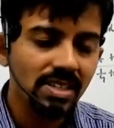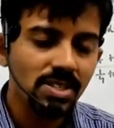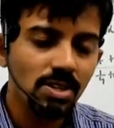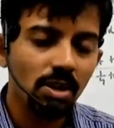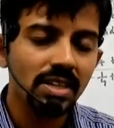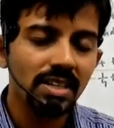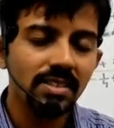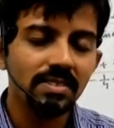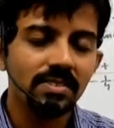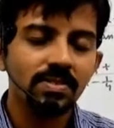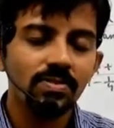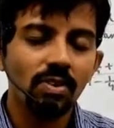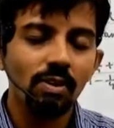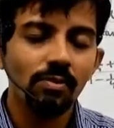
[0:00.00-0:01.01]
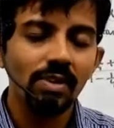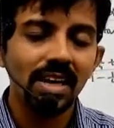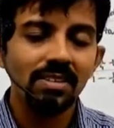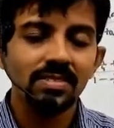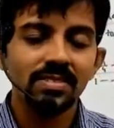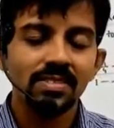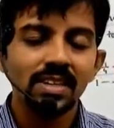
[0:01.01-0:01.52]
Shortcuts,
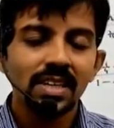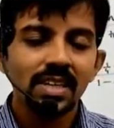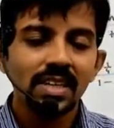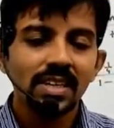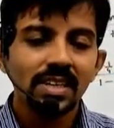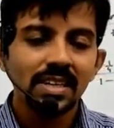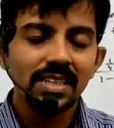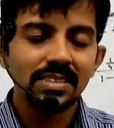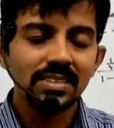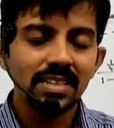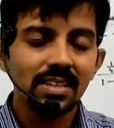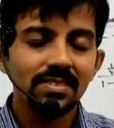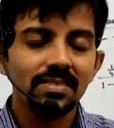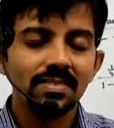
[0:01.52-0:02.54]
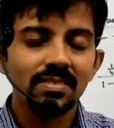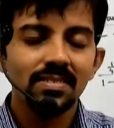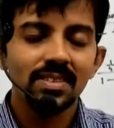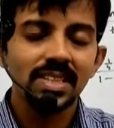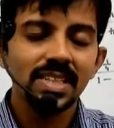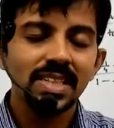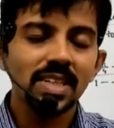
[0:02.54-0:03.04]
formulas,
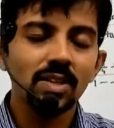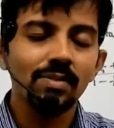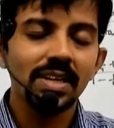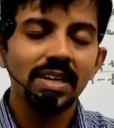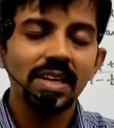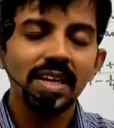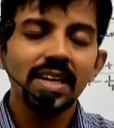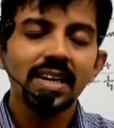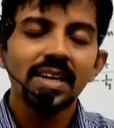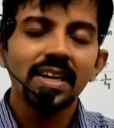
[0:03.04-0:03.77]
results, trigonometry.